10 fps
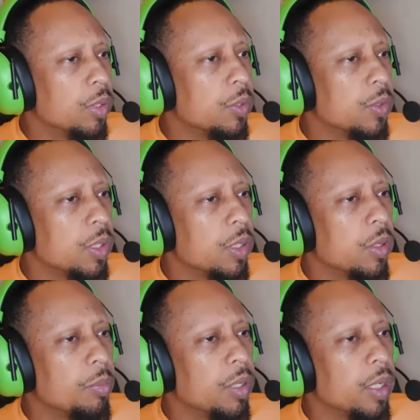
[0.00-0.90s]
was
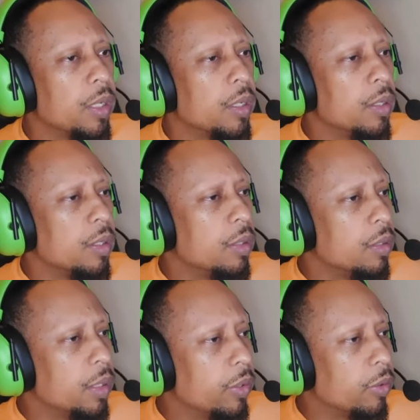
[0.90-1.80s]
another play
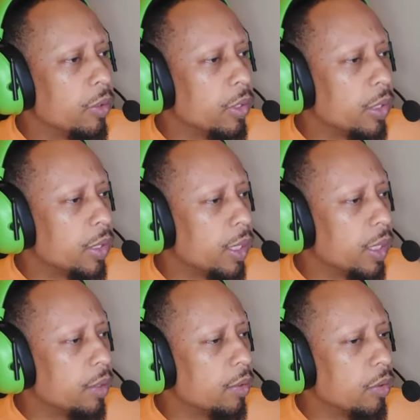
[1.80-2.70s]
later on in the
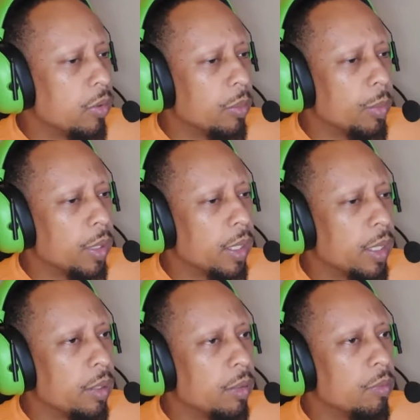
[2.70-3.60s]
day on Monday.
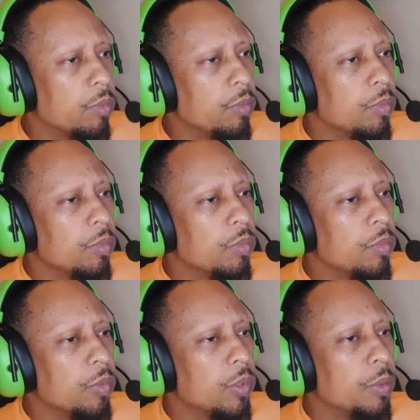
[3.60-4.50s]

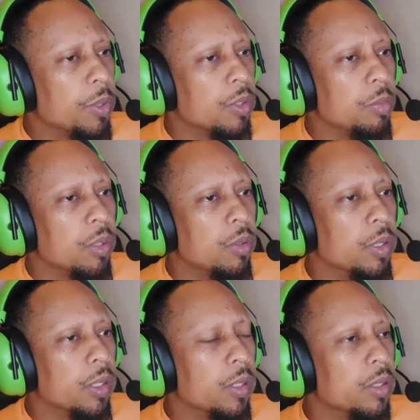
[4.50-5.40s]
So I must have been
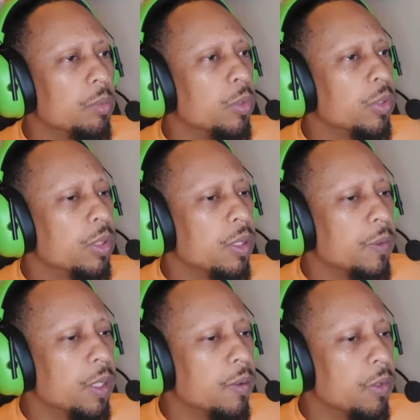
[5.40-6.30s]
looking at some more stuff in
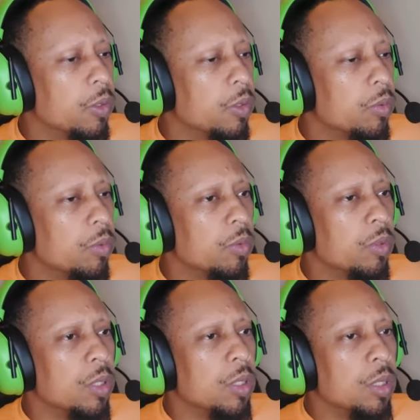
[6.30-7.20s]
the afternoon.
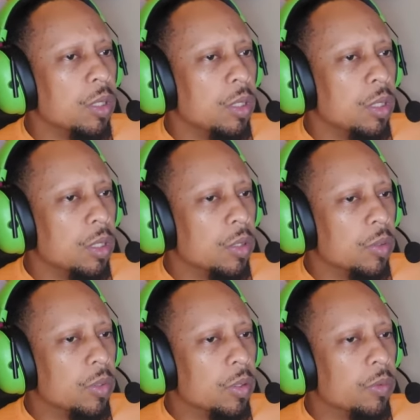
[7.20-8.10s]

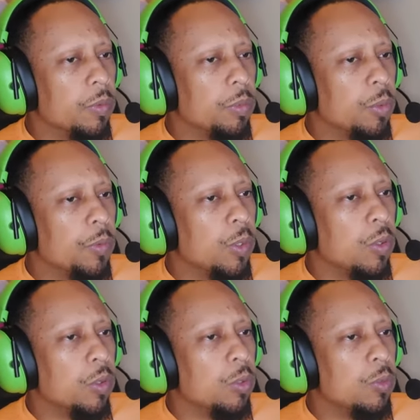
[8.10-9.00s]
So if we move
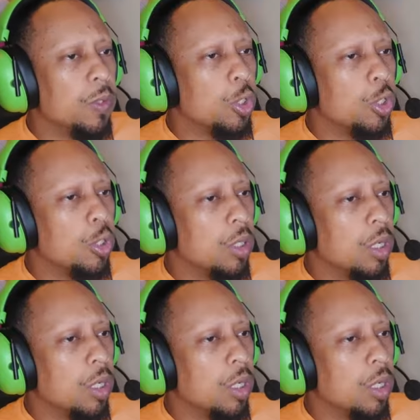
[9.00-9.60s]
on over,